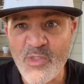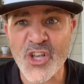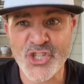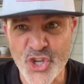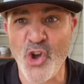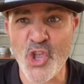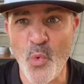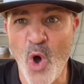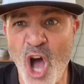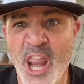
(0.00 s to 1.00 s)
Show you
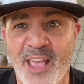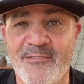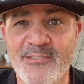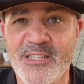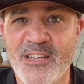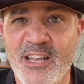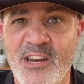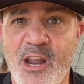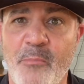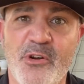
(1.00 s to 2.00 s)
want it.
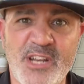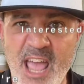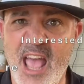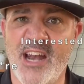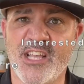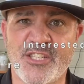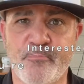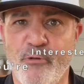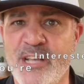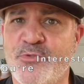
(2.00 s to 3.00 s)
Number 10,
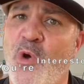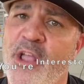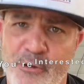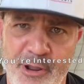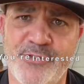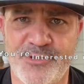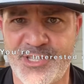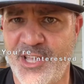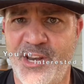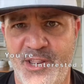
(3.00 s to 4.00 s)
express why you're
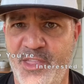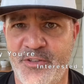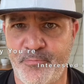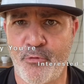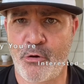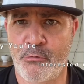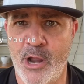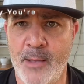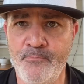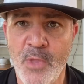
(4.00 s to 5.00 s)
interested in this
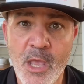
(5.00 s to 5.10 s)
program.